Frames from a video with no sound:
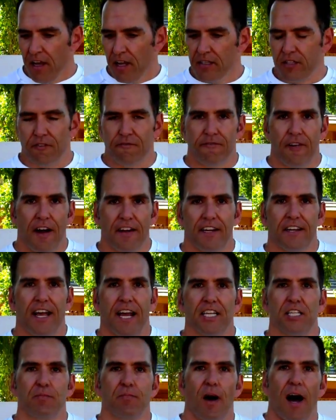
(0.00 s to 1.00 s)
So find a
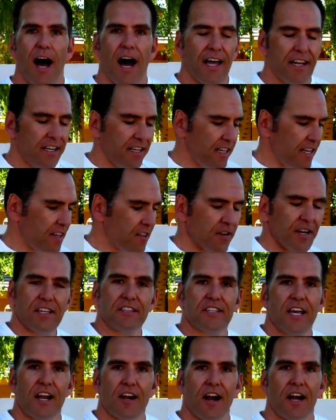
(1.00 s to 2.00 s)
nice spot, either
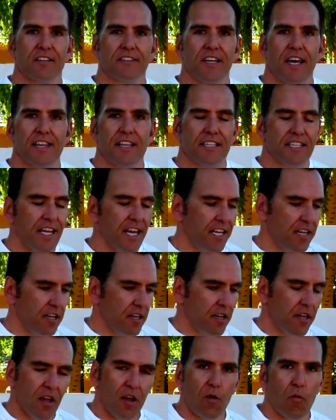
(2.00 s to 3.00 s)
inside or outside the tent.
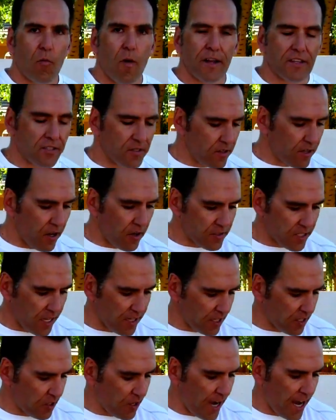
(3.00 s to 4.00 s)
Wetsuit goes
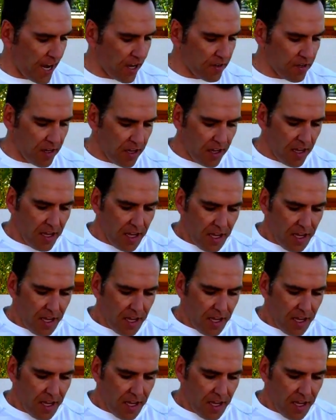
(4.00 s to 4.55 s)
on the ground.